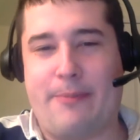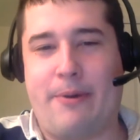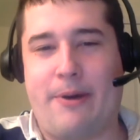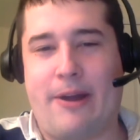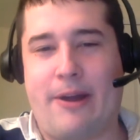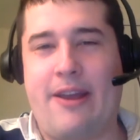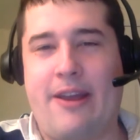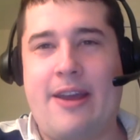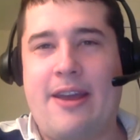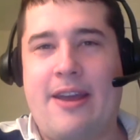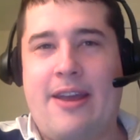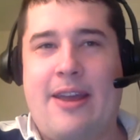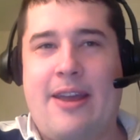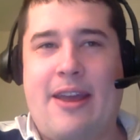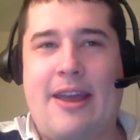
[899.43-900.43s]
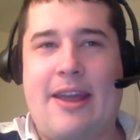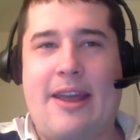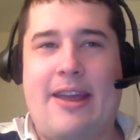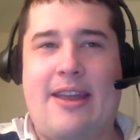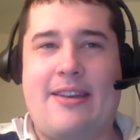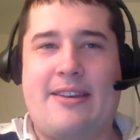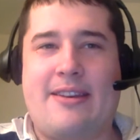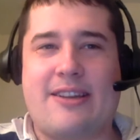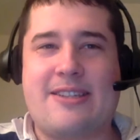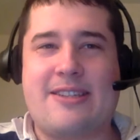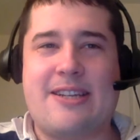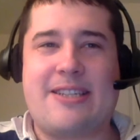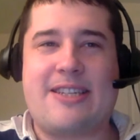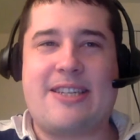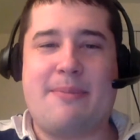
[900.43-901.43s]
but doesn't
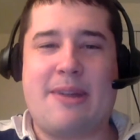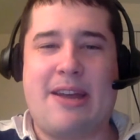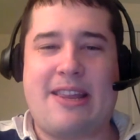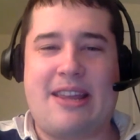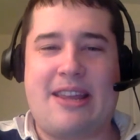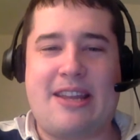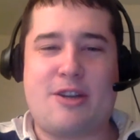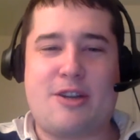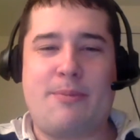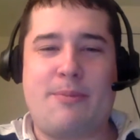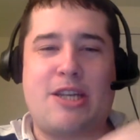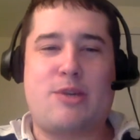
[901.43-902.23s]
it seem like they should be